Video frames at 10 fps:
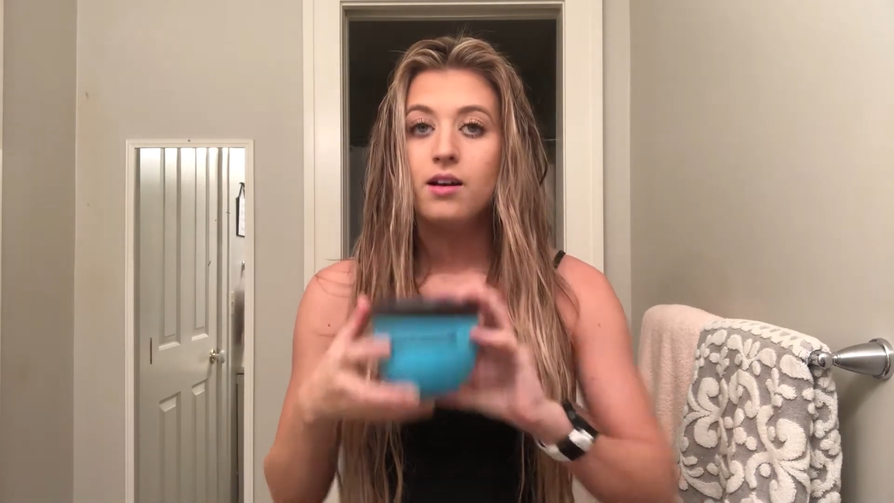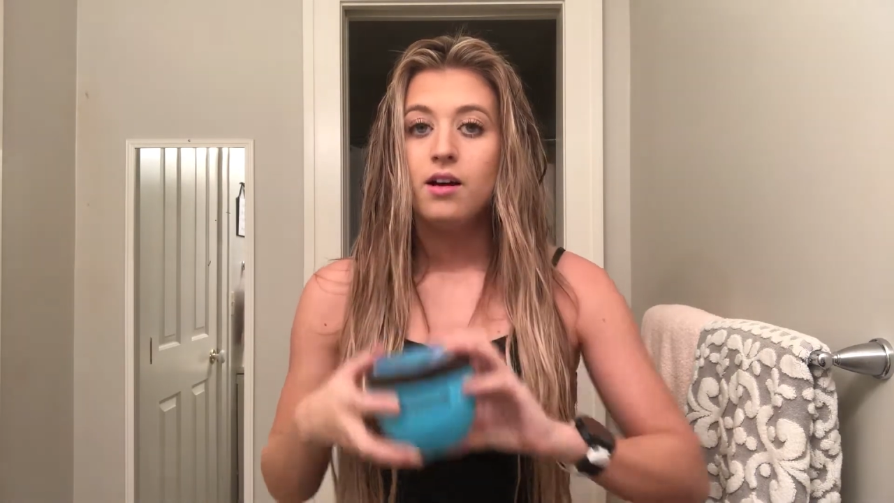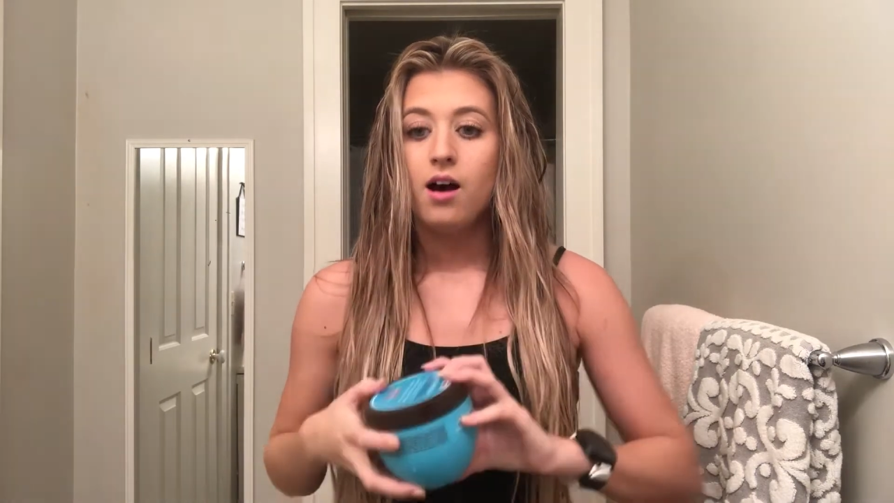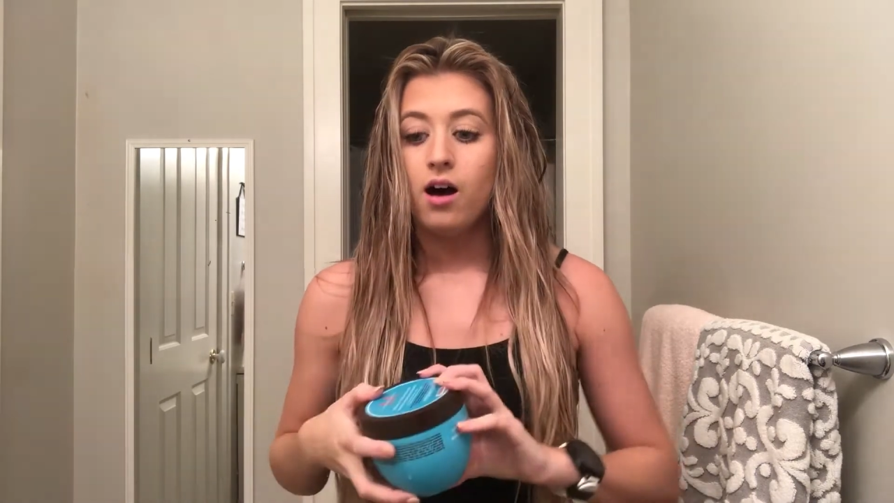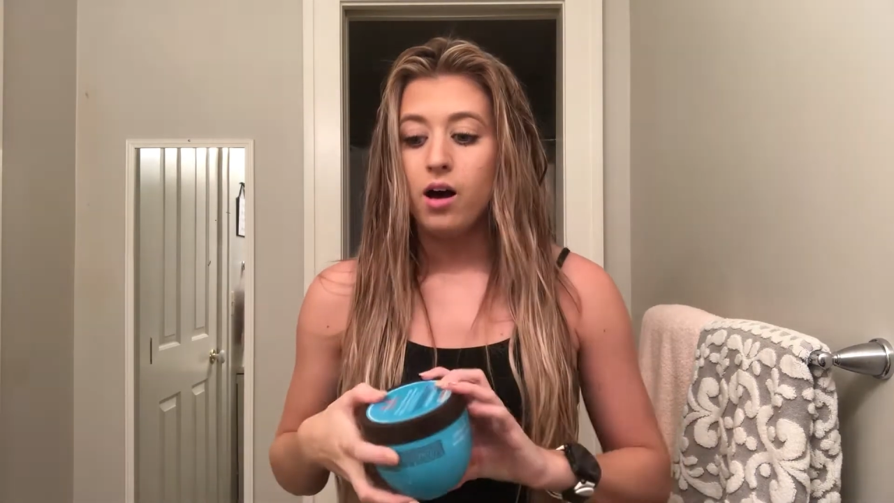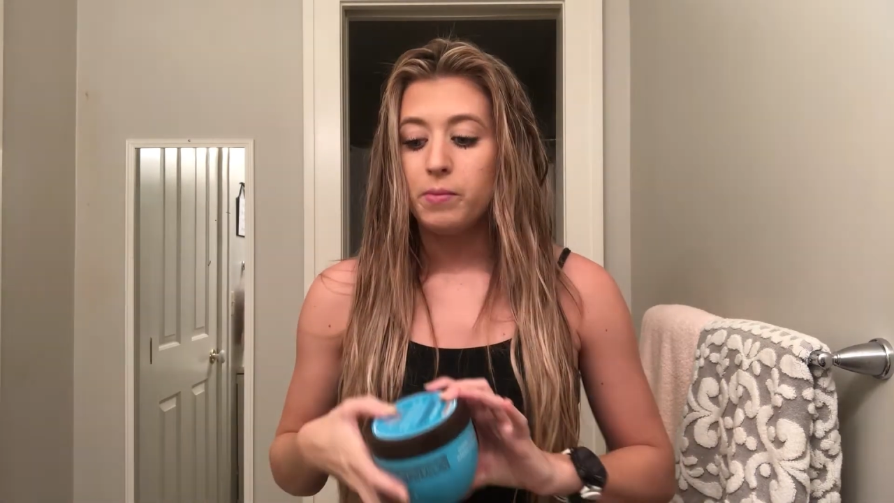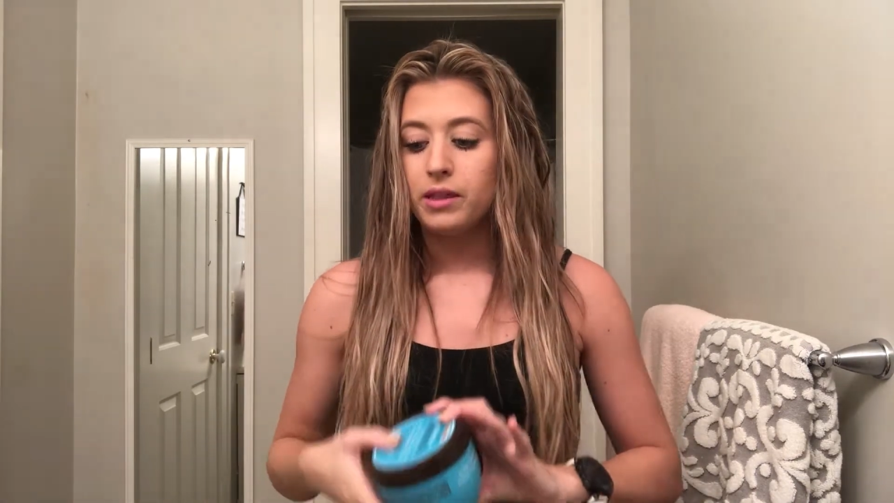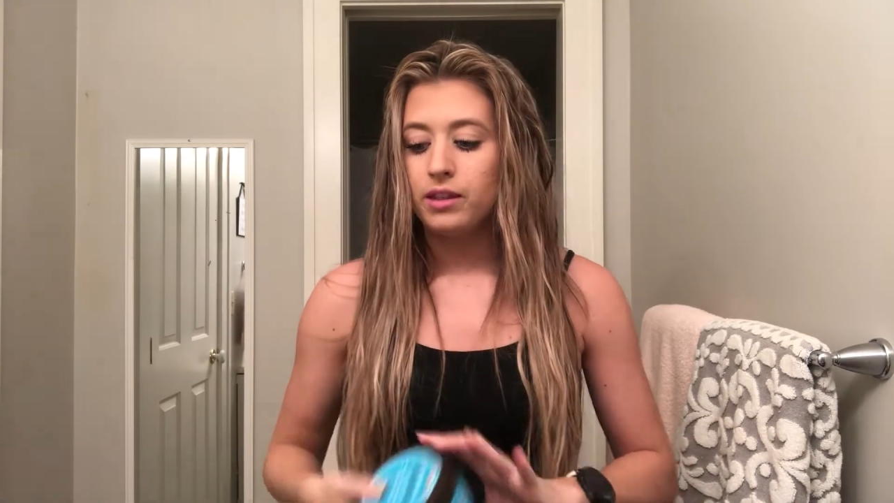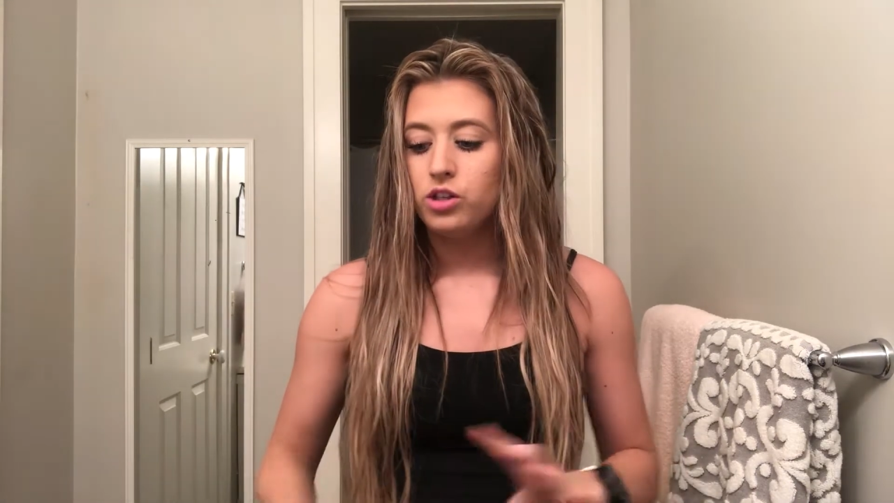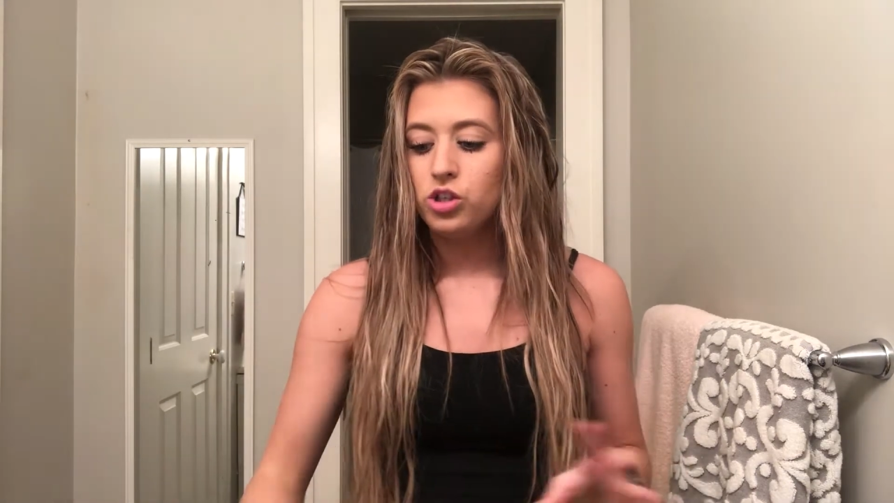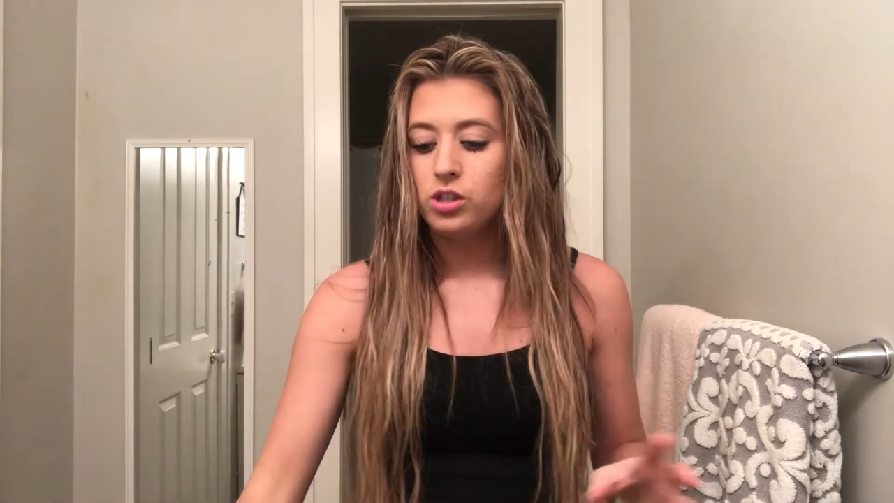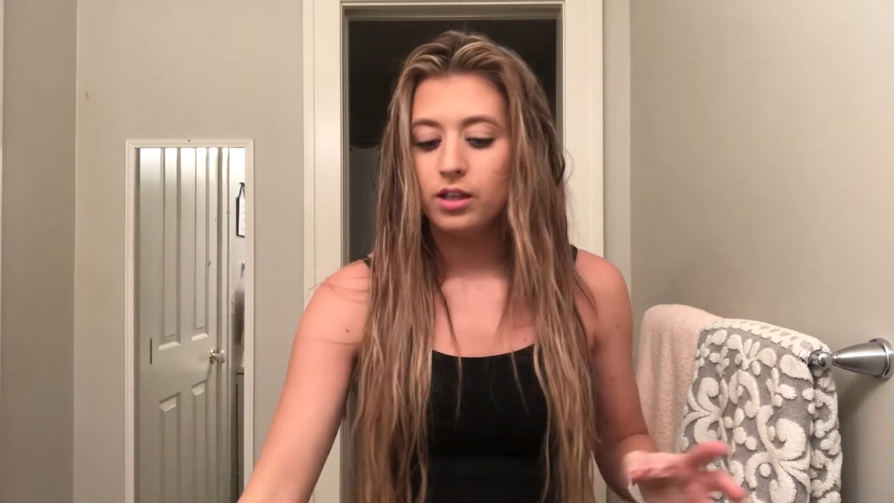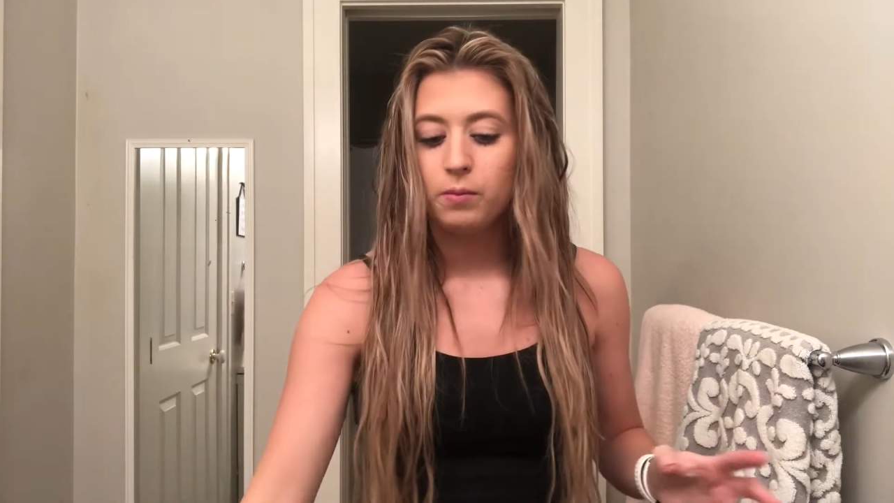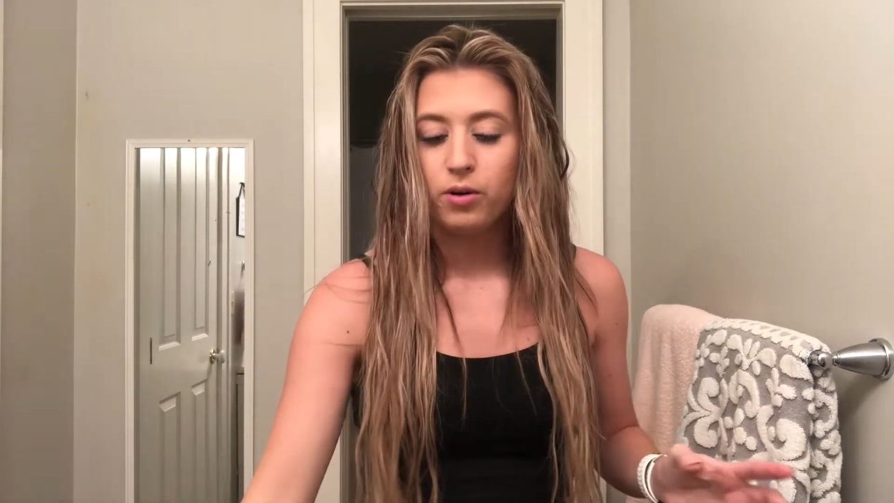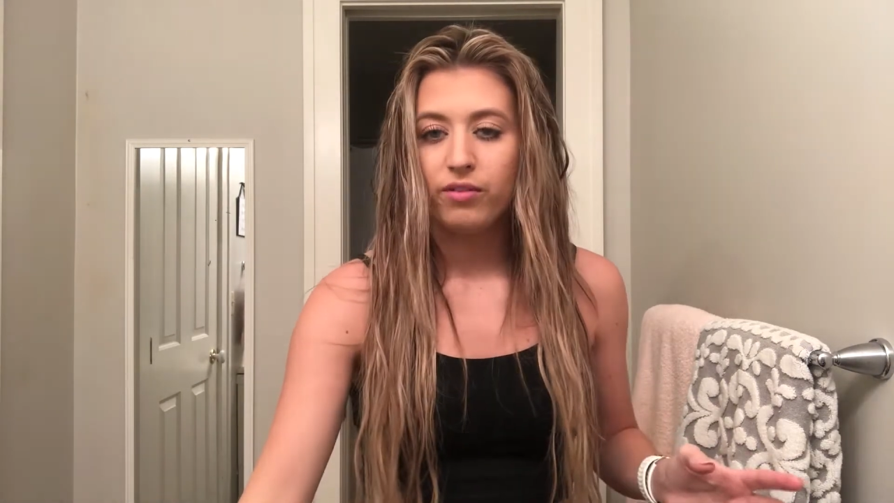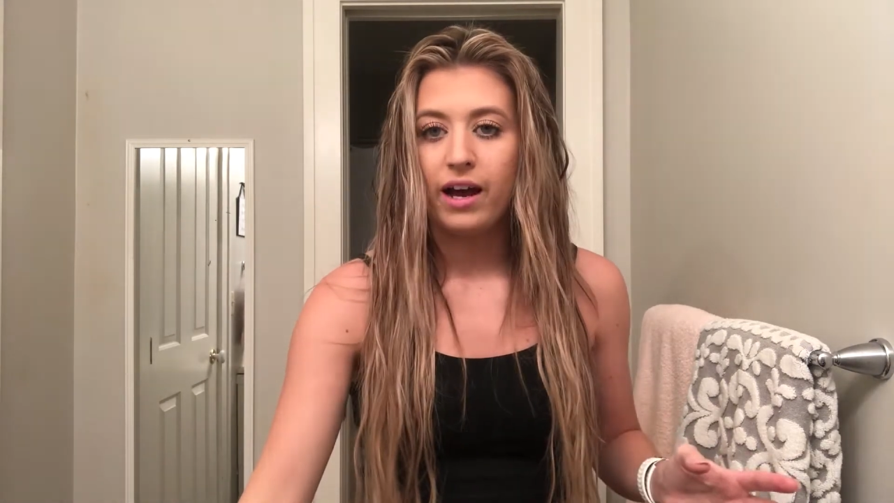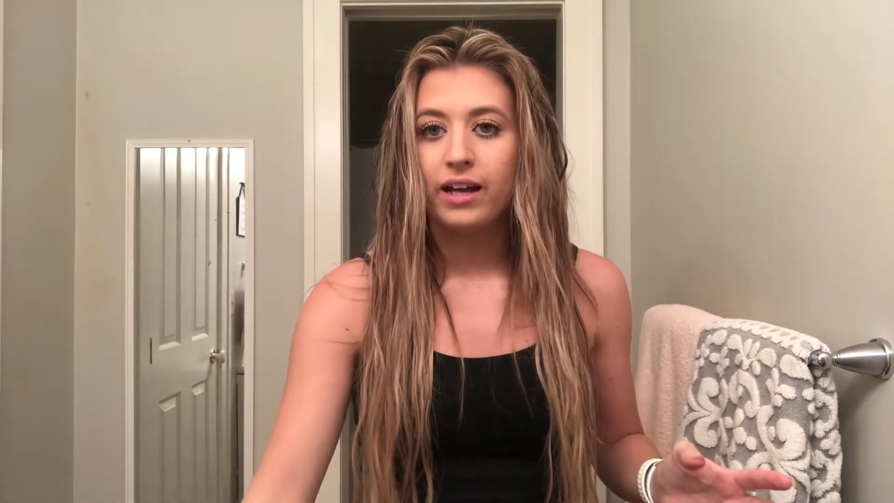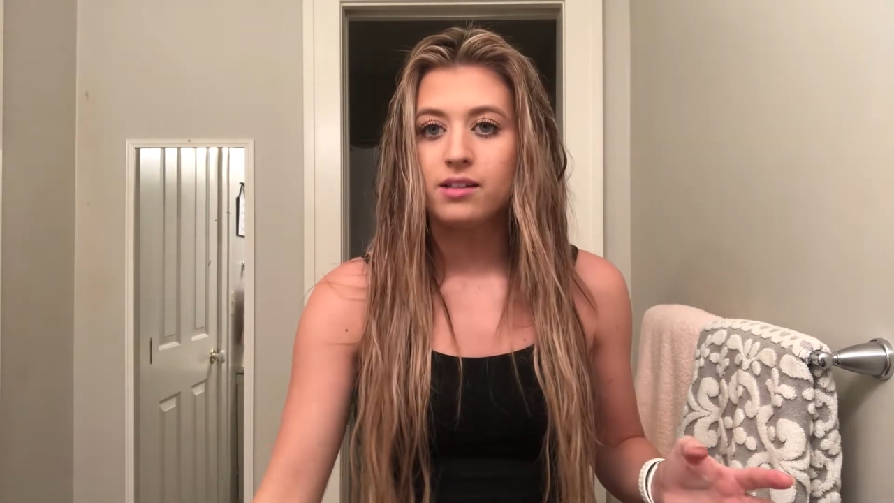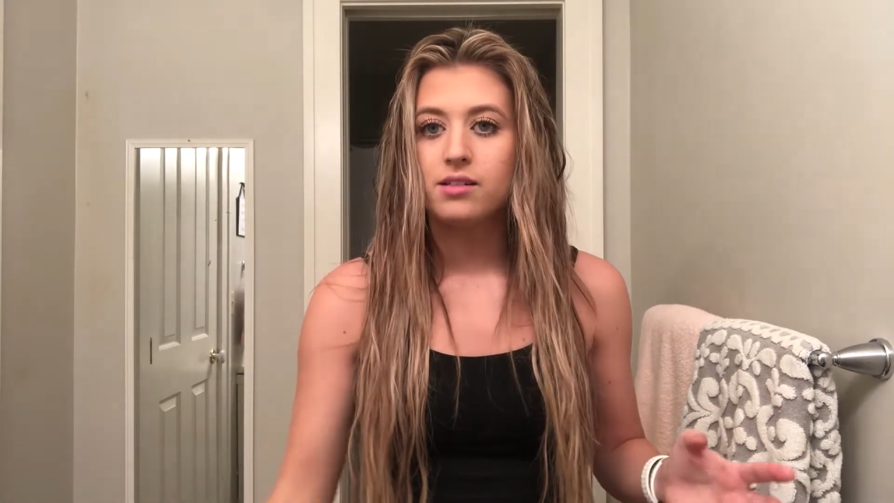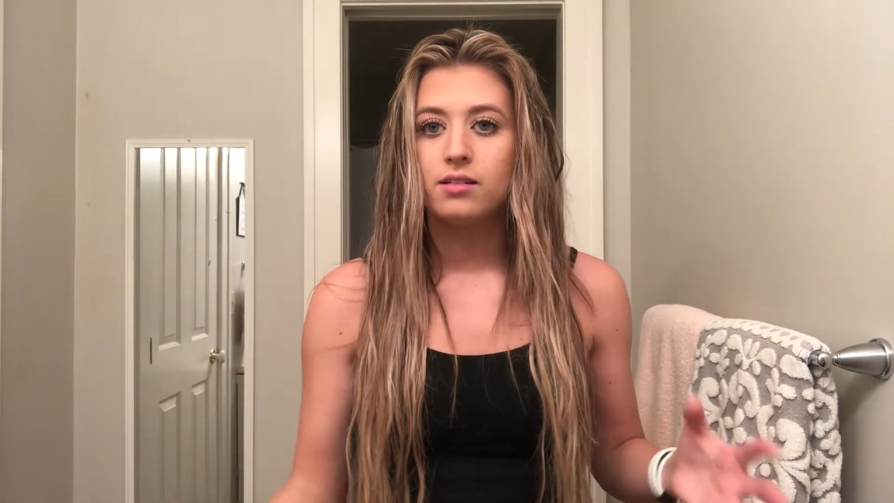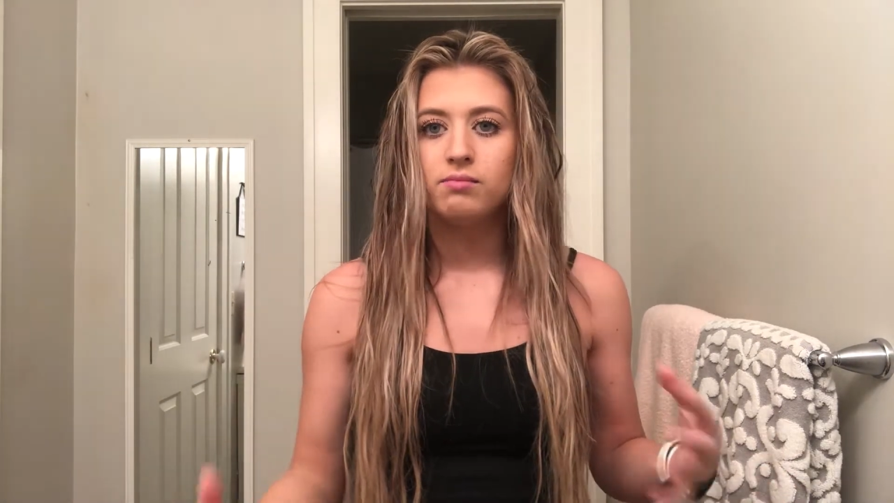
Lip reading: and this just provides